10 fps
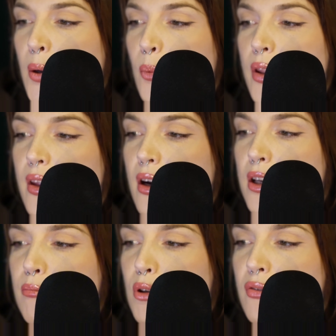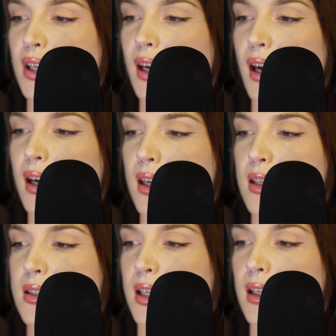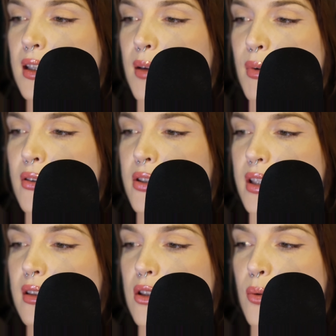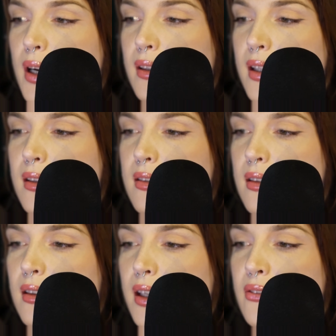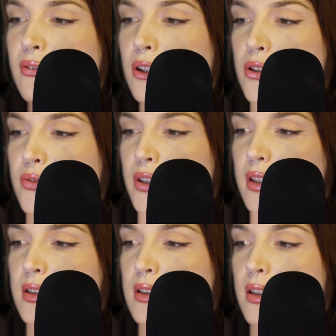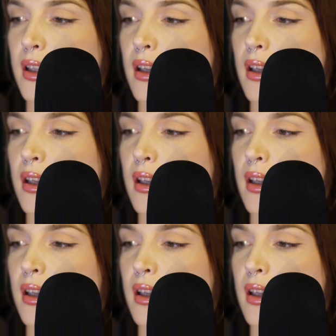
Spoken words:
with unmoving eyes that glimmered in the twilight like phosphorus.